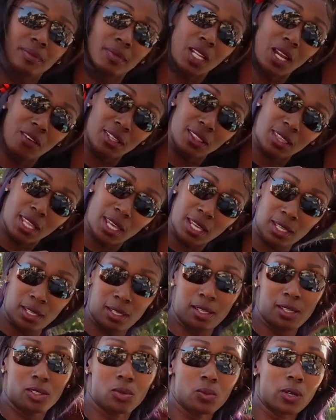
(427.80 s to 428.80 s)
everything
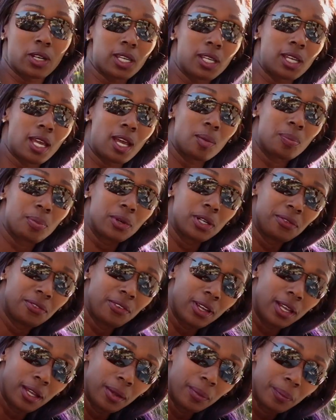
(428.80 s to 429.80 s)
is working out pretty
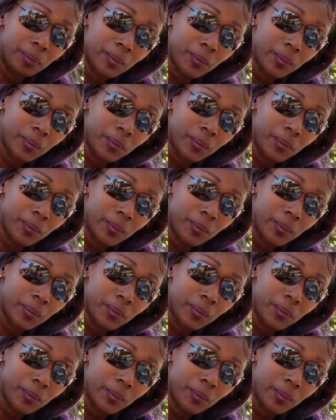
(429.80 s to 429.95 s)
fine.